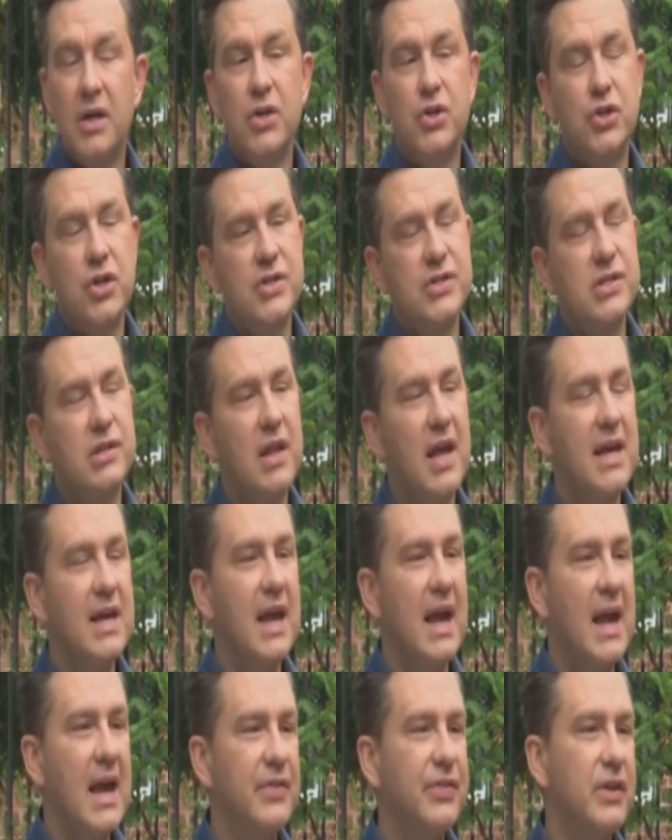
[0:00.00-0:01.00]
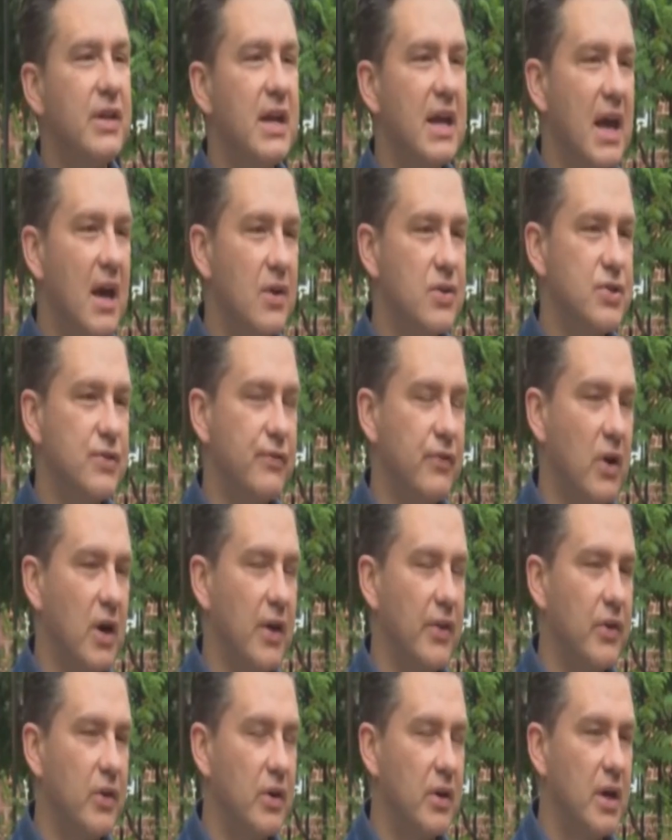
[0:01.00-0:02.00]
Just like Anthony
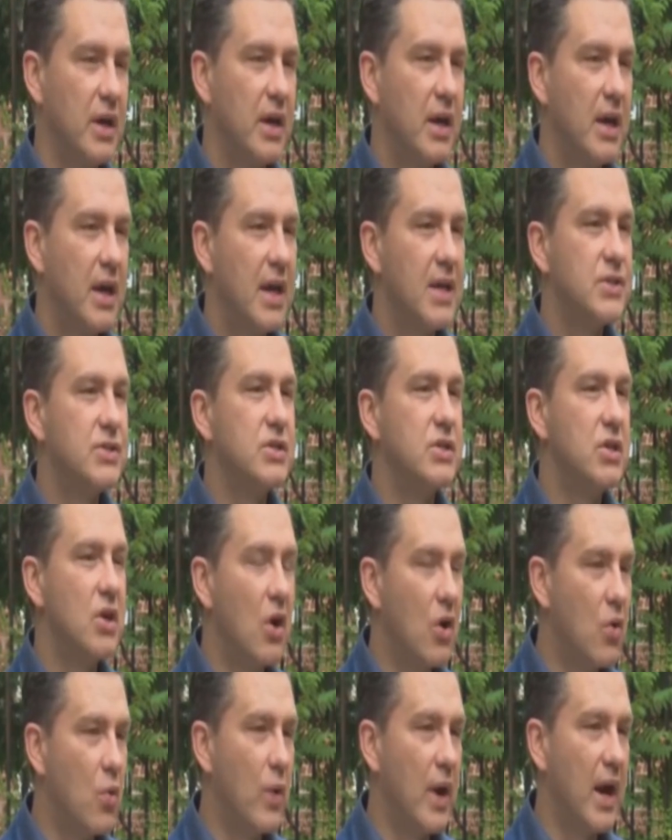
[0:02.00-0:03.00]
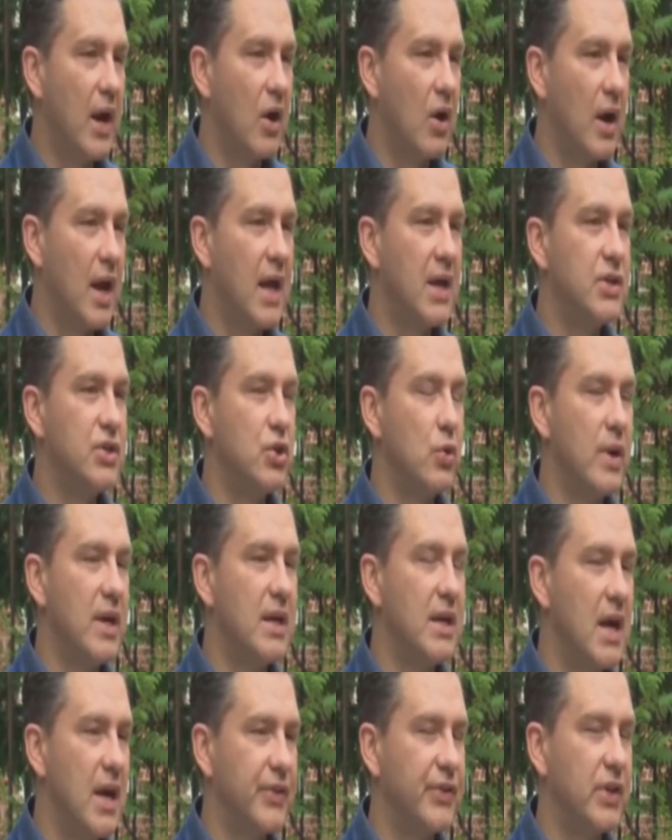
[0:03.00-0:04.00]
Housefather is nowhere and
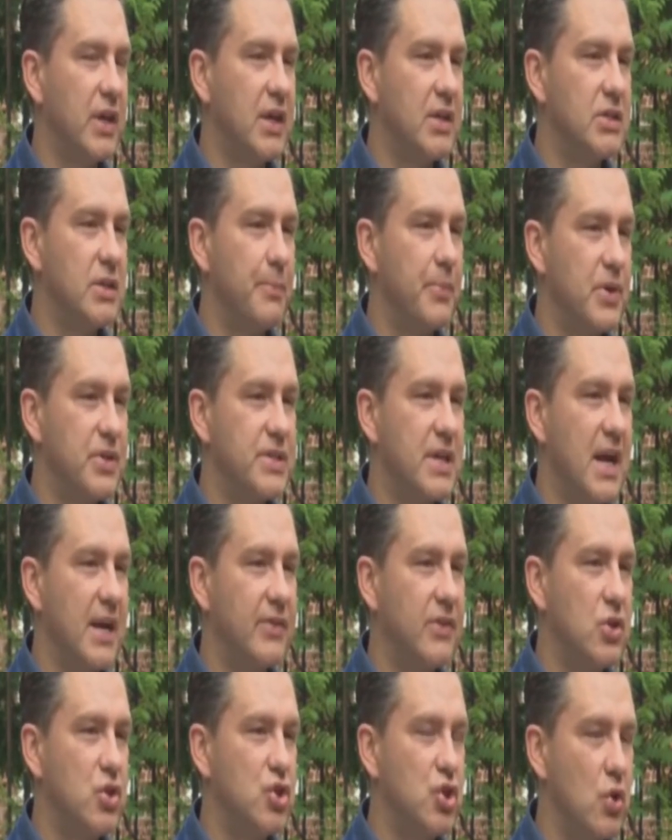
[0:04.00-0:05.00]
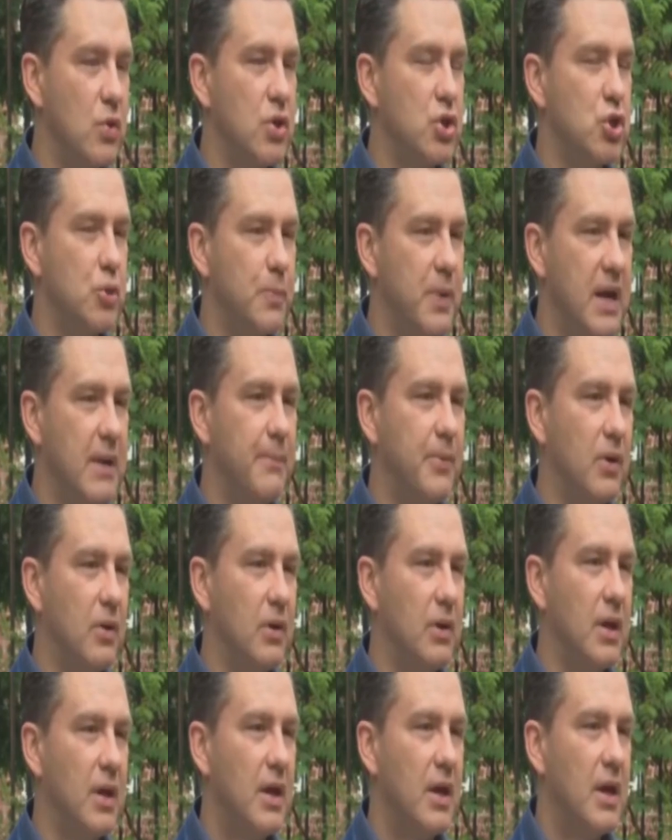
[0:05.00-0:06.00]
doing nothing to protect the Jewish
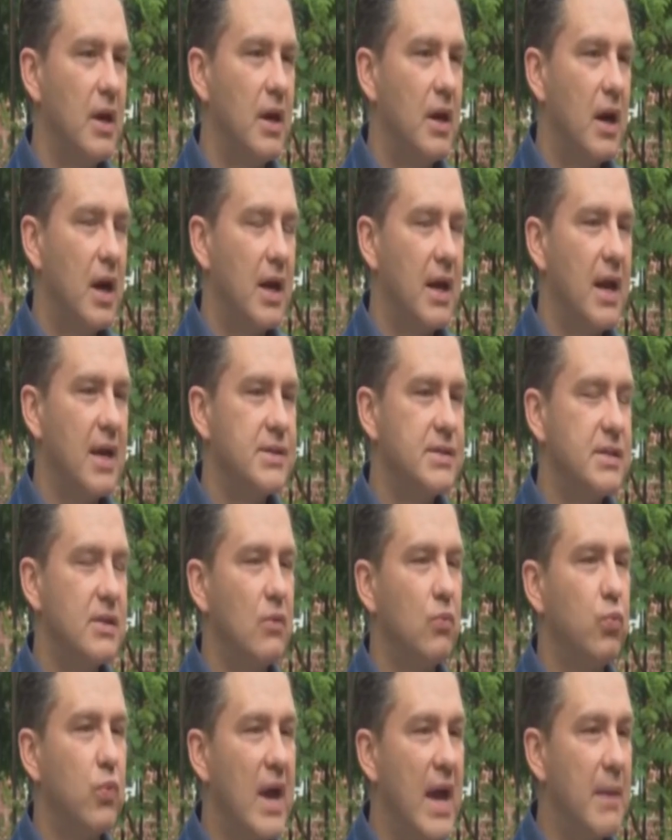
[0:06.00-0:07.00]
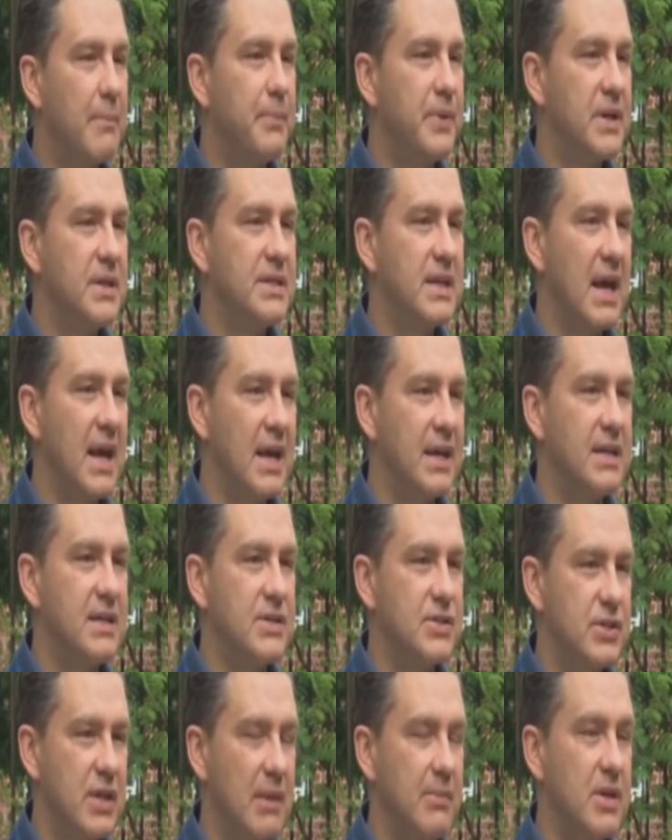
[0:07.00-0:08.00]
people against the rampant
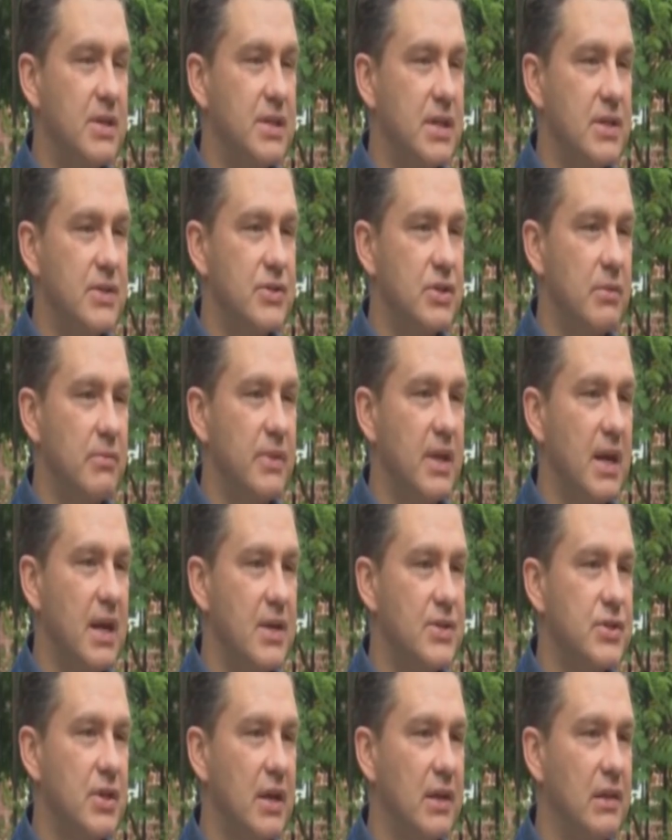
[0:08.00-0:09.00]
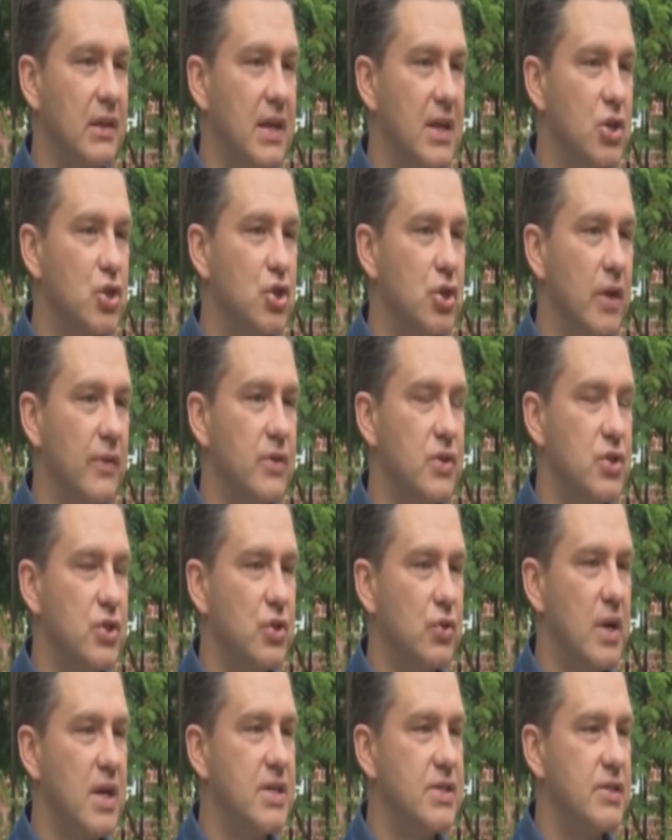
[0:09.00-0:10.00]
anti-Semitism that has unleashed on the
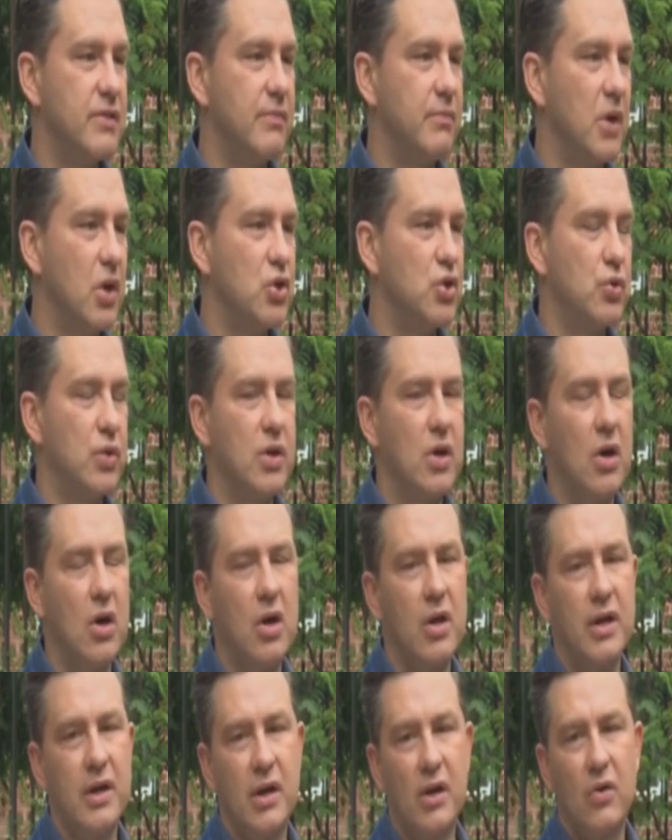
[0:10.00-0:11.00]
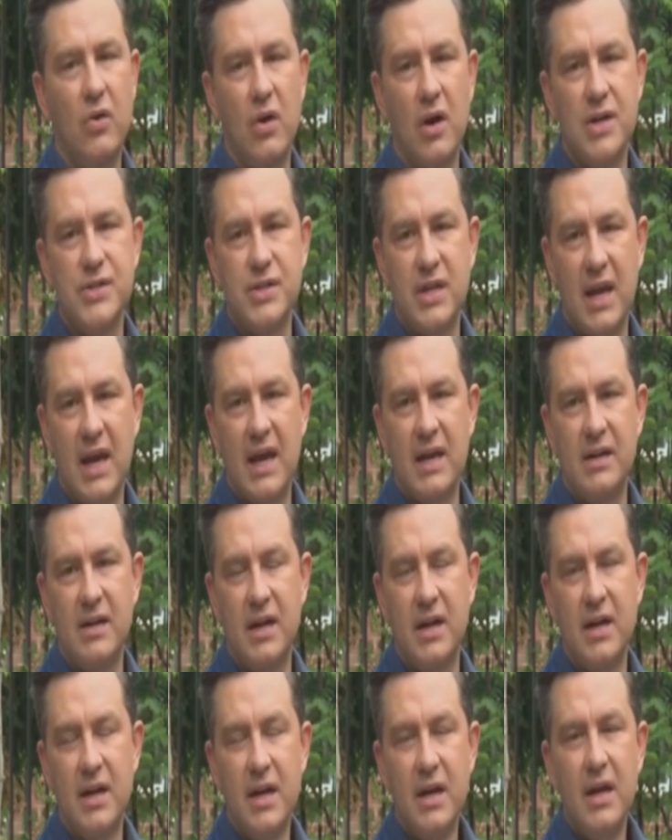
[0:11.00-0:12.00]
streets of Montreal and across
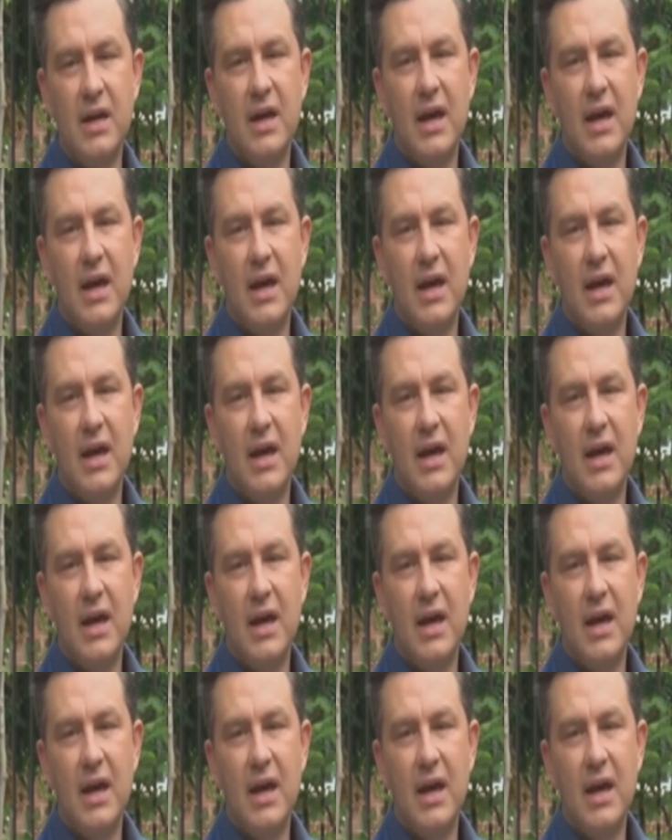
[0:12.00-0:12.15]
Canada.